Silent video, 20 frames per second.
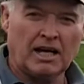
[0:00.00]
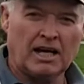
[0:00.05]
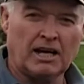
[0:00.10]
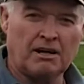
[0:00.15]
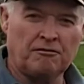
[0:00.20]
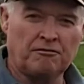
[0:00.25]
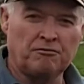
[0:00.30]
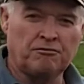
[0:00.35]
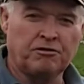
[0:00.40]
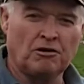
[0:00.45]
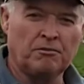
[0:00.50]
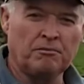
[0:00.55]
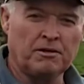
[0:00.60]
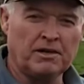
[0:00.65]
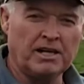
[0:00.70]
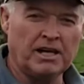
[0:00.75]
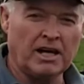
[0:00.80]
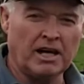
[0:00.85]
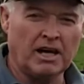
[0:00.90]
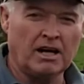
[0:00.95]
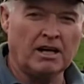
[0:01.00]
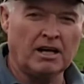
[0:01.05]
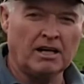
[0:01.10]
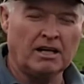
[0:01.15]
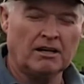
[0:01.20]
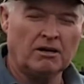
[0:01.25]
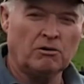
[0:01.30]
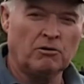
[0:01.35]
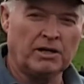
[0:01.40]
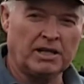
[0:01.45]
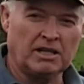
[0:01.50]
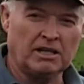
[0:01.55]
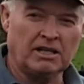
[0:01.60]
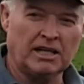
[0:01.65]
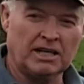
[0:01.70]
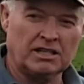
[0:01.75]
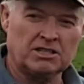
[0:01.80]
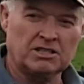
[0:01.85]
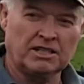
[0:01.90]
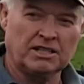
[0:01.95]
And from there, we could
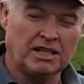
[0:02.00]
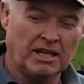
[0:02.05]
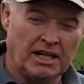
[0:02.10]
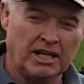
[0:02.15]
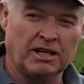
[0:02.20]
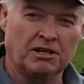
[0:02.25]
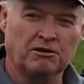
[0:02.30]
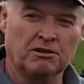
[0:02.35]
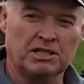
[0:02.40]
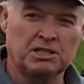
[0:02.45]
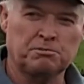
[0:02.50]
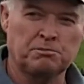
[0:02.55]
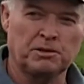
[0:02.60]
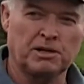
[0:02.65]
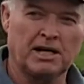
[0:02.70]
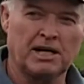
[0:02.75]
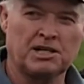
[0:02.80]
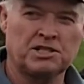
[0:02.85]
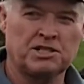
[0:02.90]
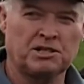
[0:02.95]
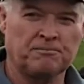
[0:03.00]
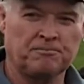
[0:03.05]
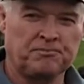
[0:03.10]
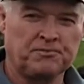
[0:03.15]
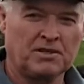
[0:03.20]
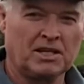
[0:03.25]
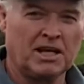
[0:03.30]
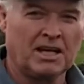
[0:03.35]
actually increase production.